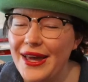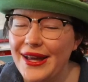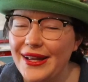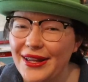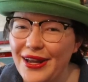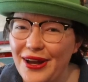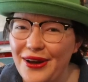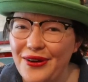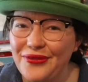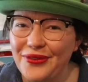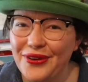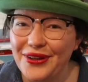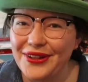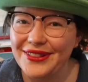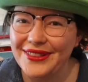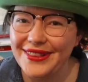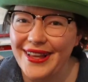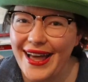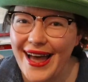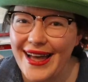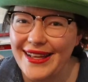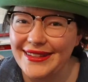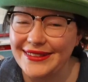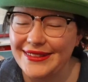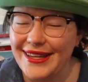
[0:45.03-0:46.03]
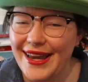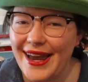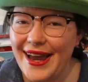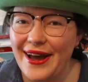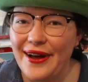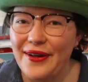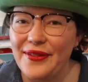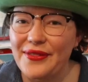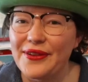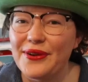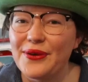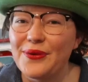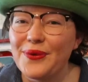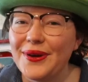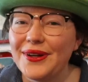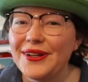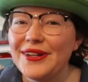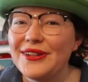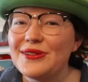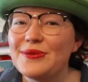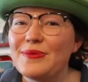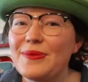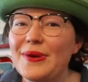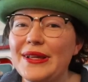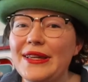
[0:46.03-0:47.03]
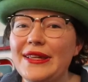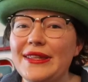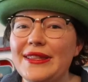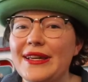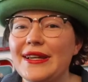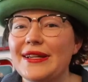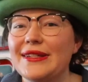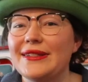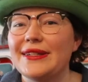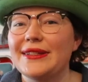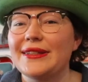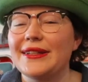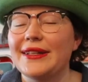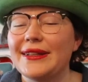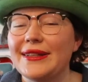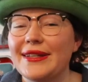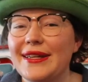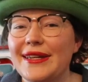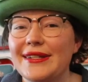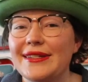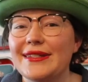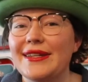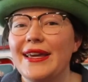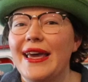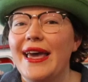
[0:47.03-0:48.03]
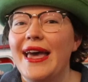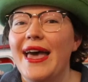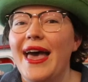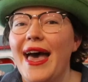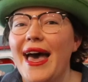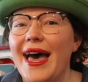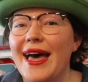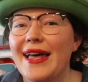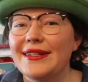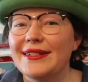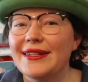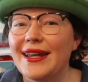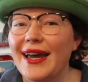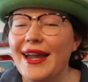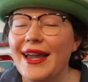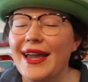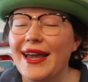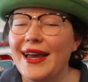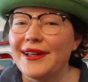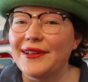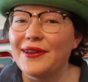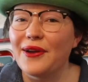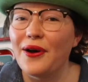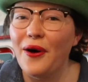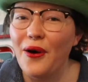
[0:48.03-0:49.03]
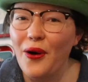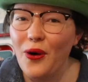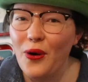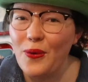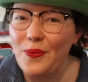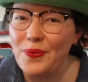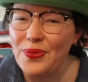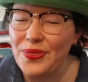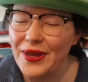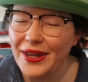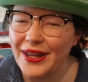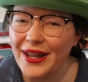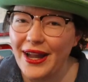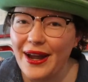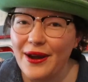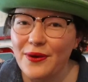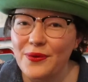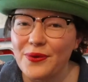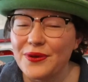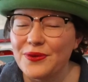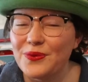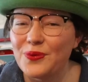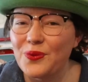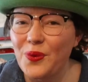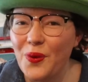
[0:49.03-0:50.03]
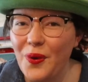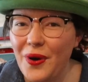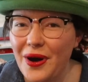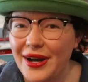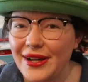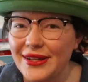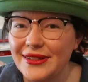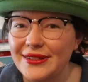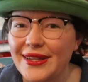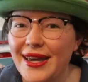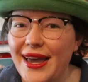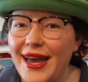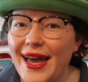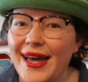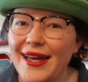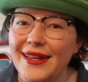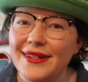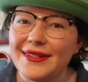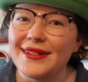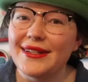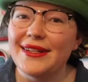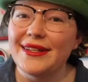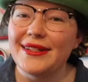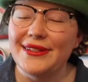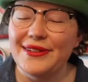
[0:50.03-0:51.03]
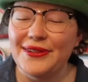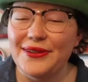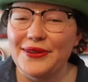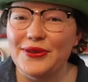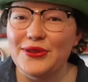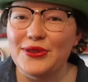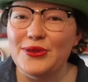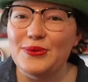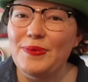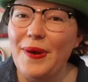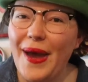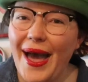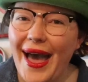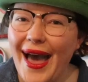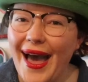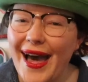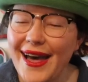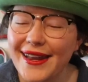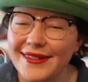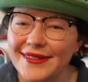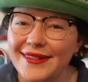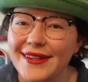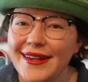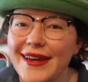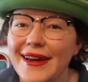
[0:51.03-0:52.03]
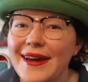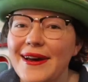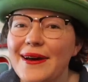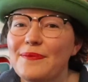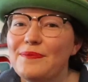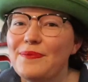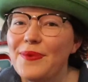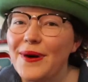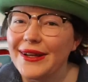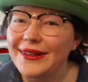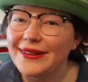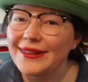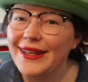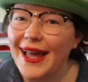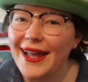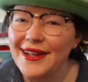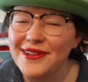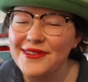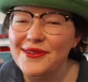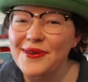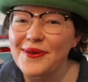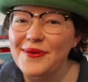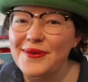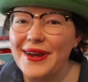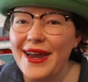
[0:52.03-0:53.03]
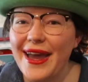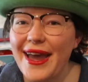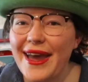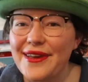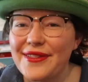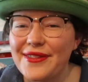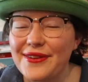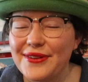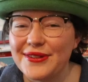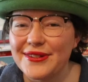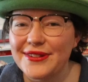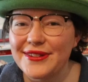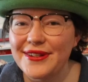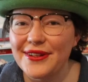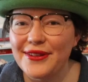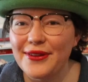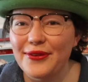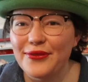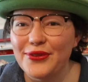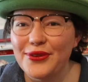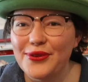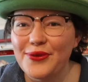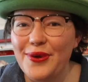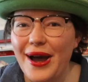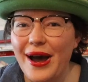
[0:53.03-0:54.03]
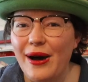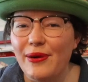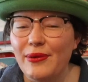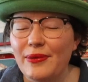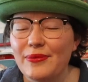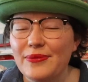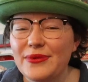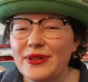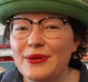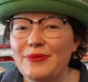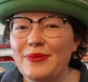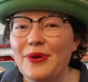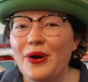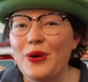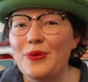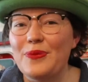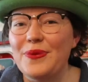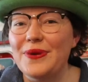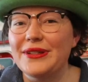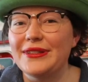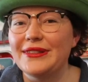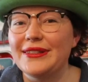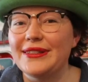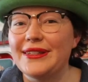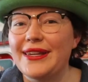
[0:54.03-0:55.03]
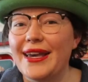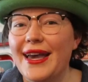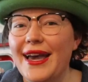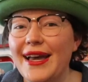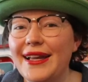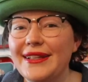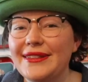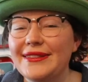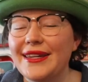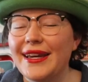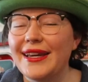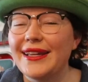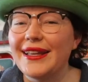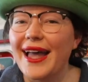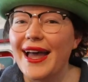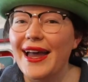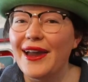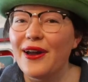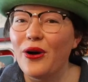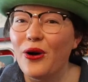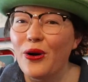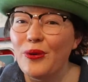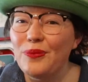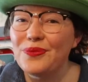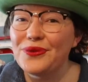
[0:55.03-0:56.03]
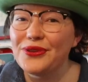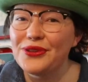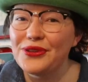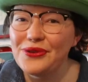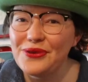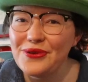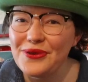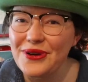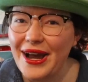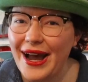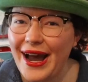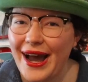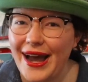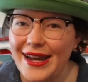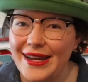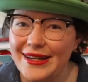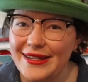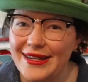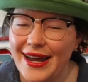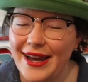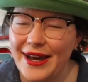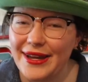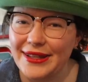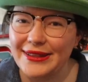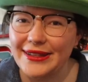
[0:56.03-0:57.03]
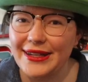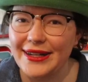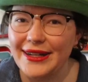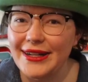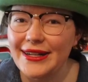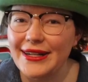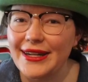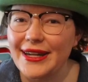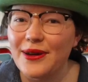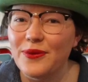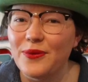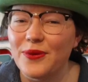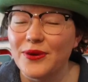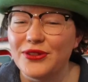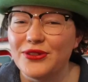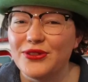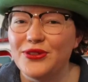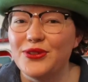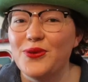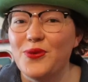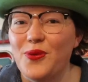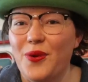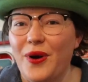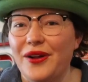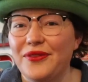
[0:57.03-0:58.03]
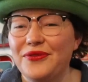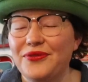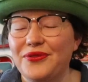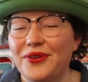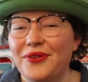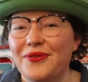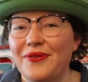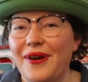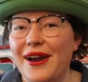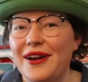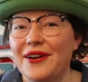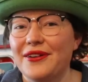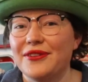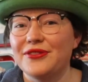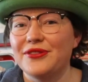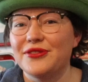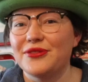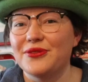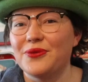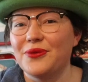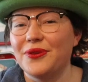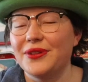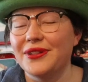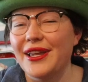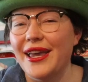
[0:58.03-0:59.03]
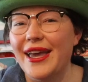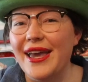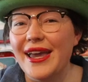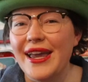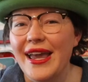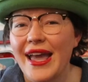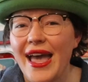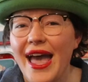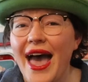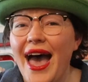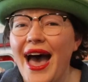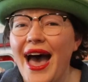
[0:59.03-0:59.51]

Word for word: bit of a letdown. There weren't as many things on the list as I had hoped that I would want as in years past, but that's okay. There's still a few albums I'm hoping to get, and I I hope you guys out there get what you want for Record Store Day.